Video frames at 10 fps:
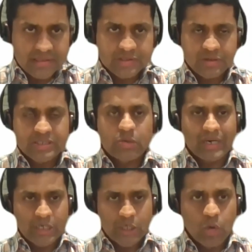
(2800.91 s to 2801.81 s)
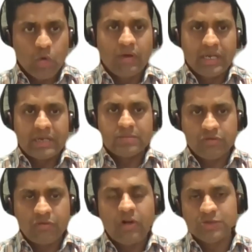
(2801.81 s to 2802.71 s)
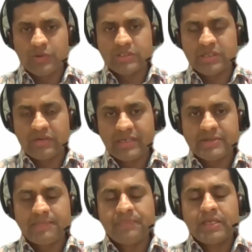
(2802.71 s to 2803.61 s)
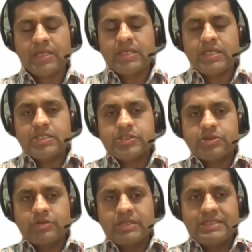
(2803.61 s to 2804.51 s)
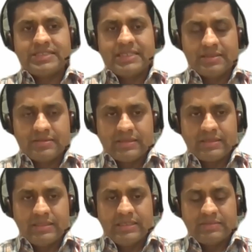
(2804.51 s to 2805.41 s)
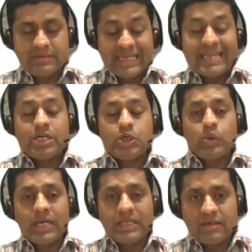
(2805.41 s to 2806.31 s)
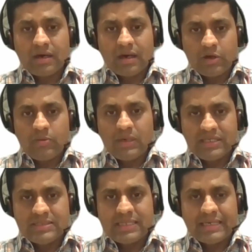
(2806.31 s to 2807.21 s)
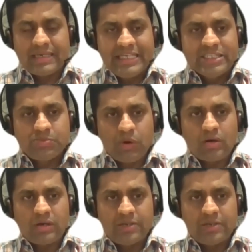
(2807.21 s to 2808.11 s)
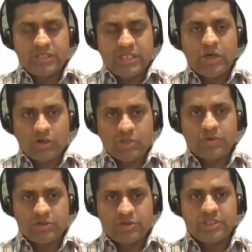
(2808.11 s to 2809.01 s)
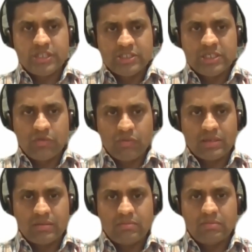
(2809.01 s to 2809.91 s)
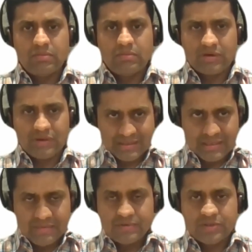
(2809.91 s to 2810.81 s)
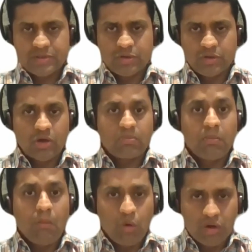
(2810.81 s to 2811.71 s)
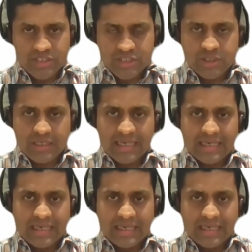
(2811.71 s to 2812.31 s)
So it's quite low when it comes to false positive rates. So the seems the taken together, the argument is that each pod that you see corresponds to essentially one transcript, so not more essentially.